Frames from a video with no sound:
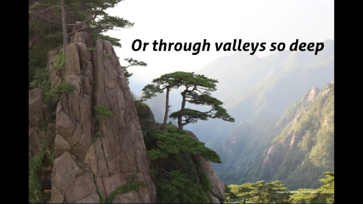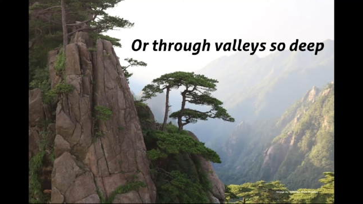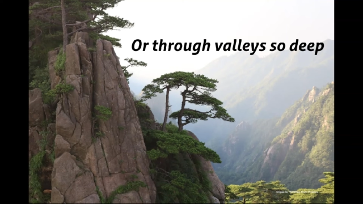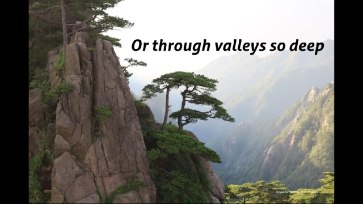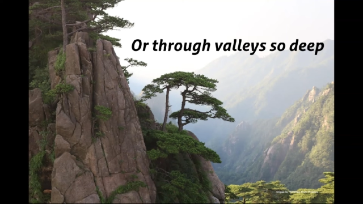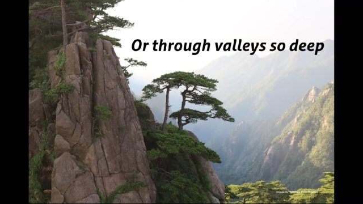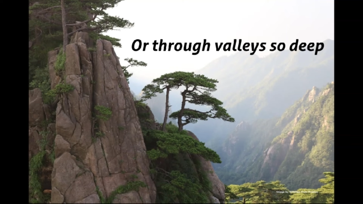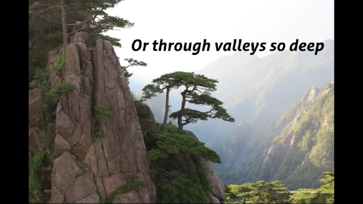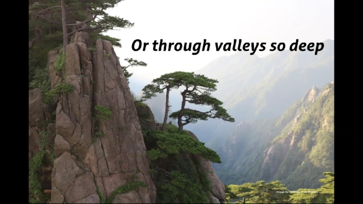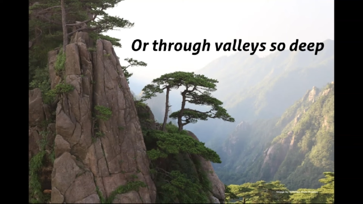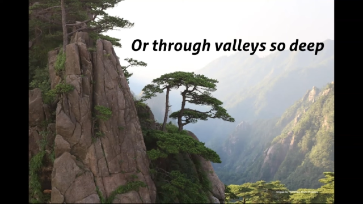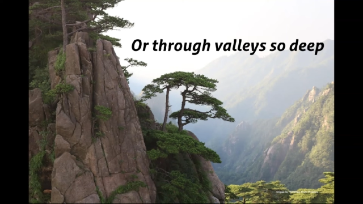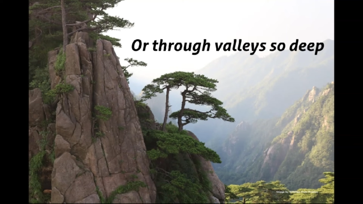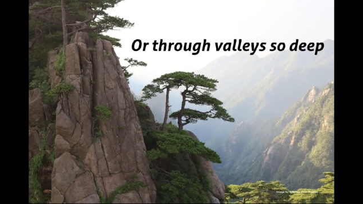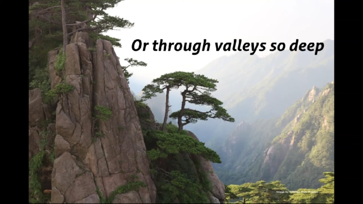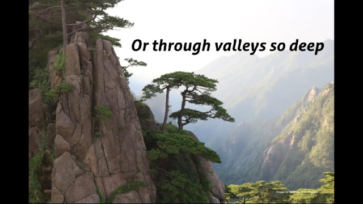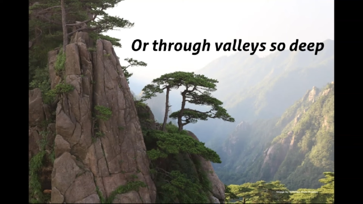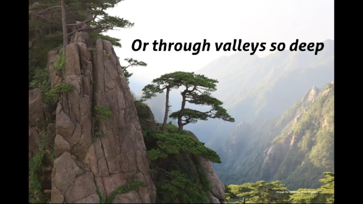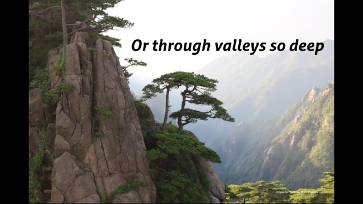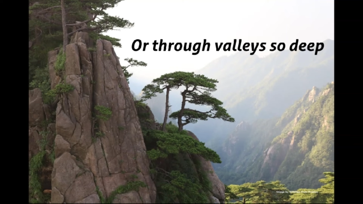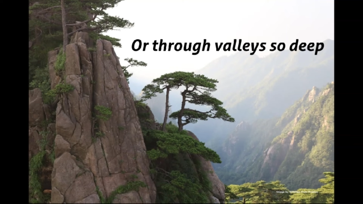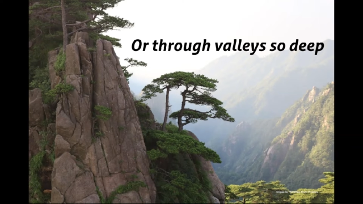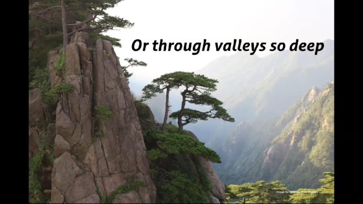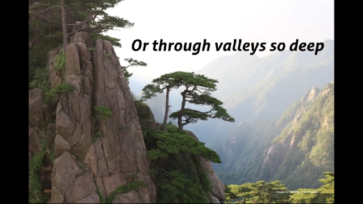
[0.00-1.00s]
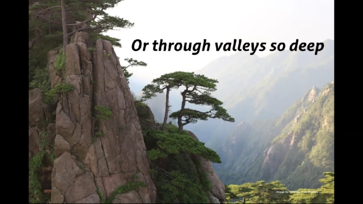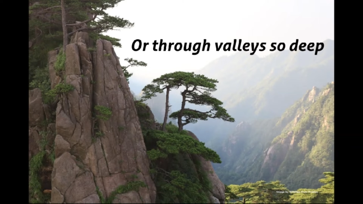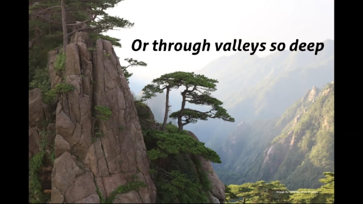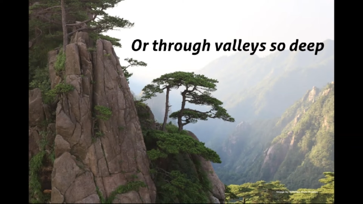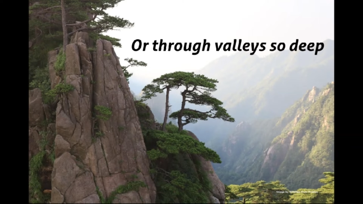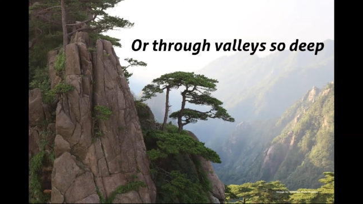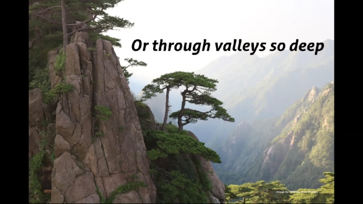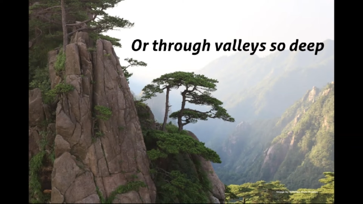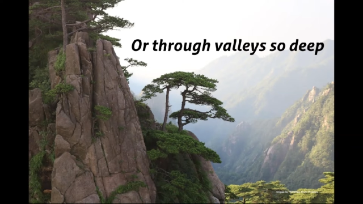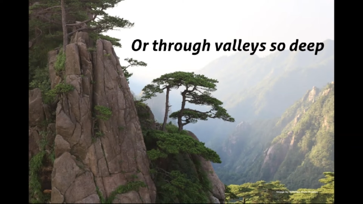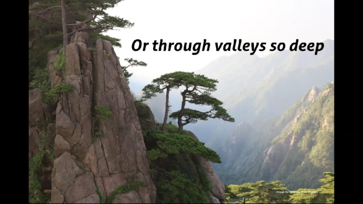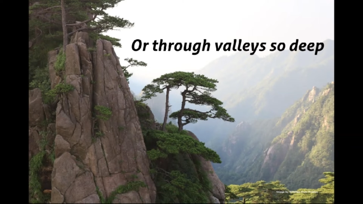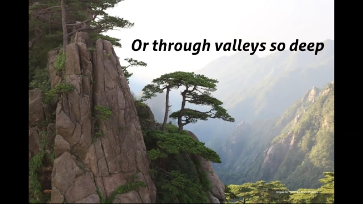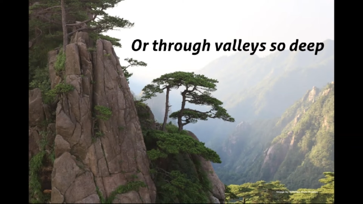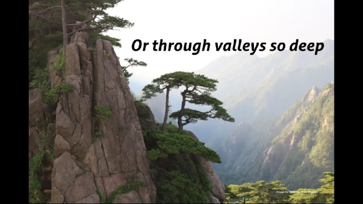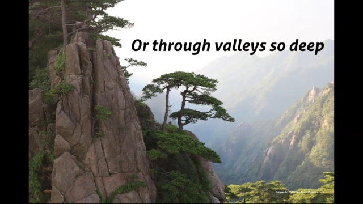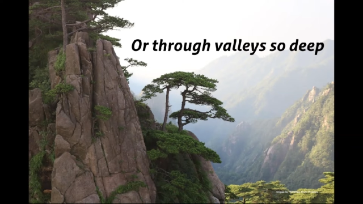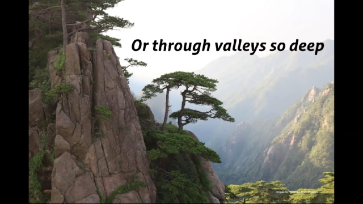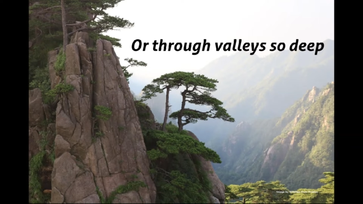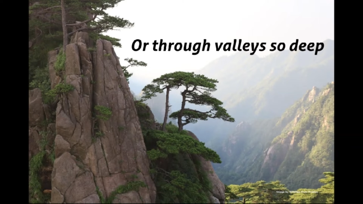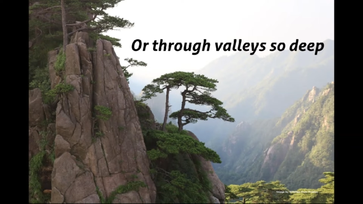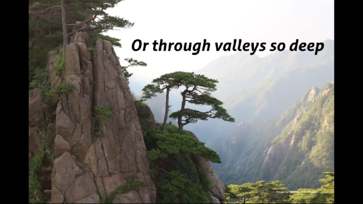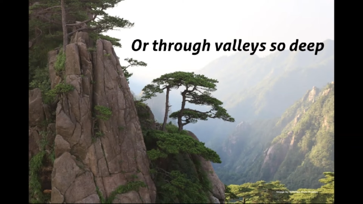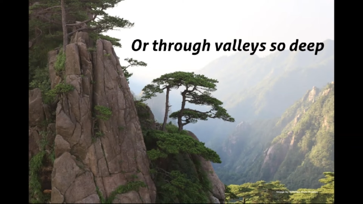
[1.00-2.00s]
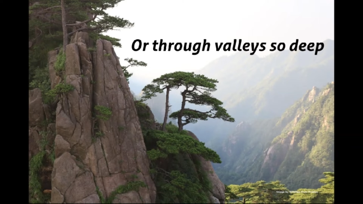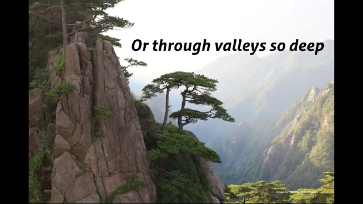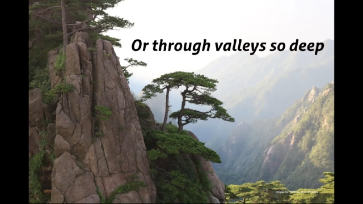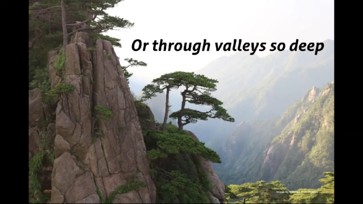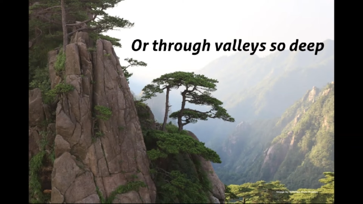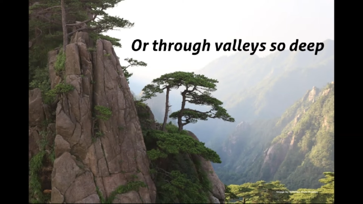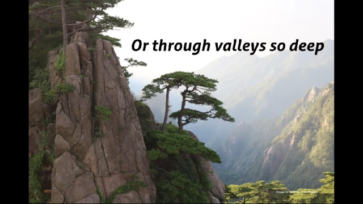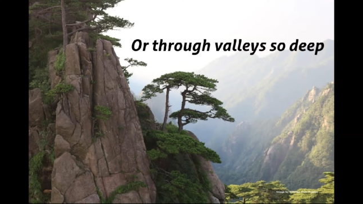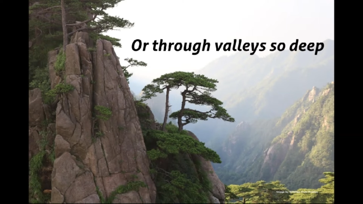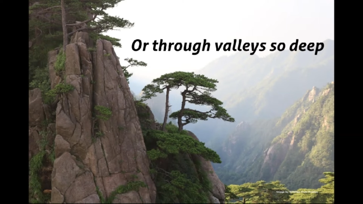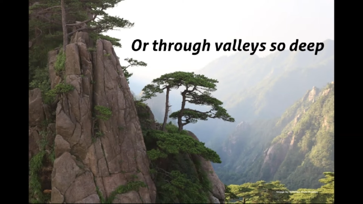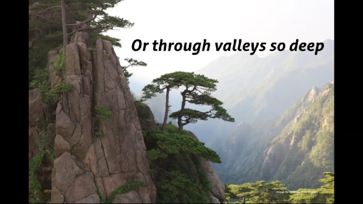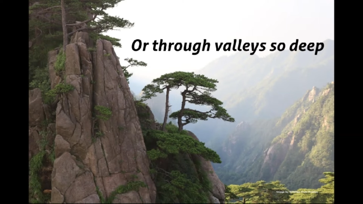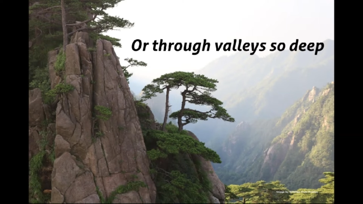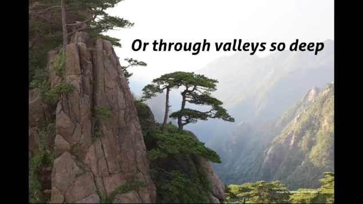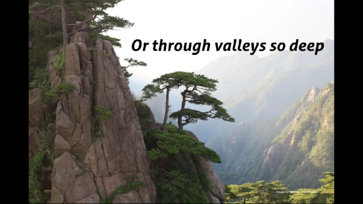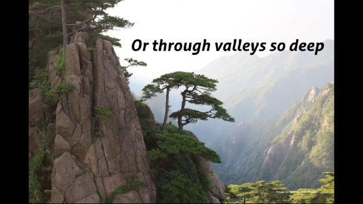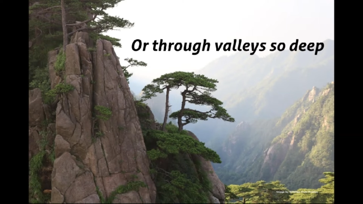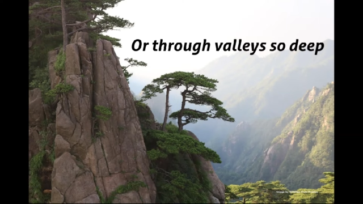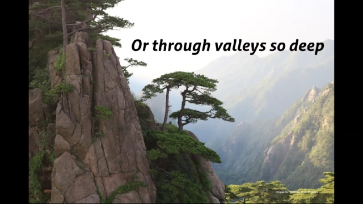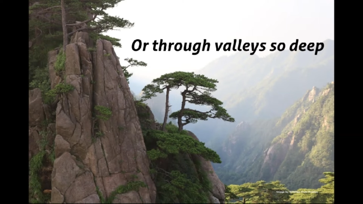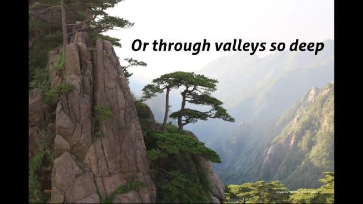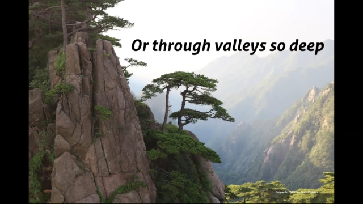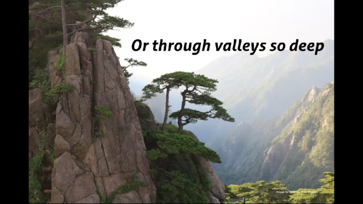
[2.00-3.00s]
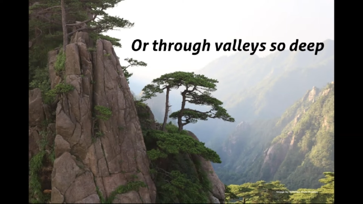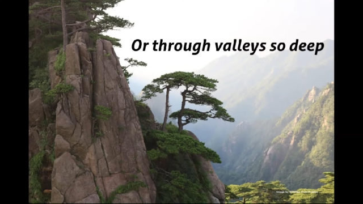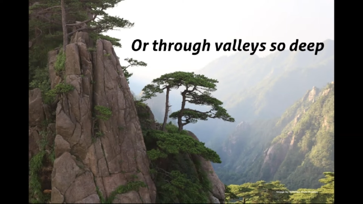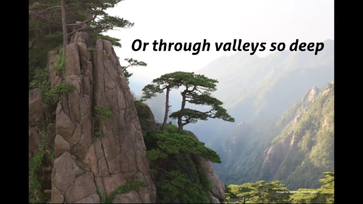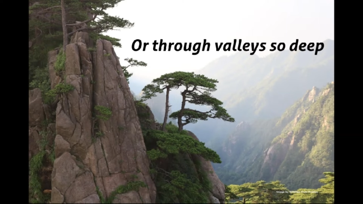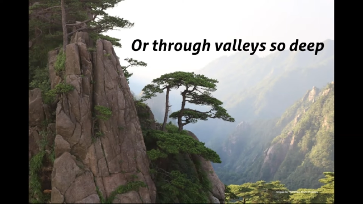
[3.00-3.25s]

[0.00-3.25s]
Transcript: [unreadable: no face in view]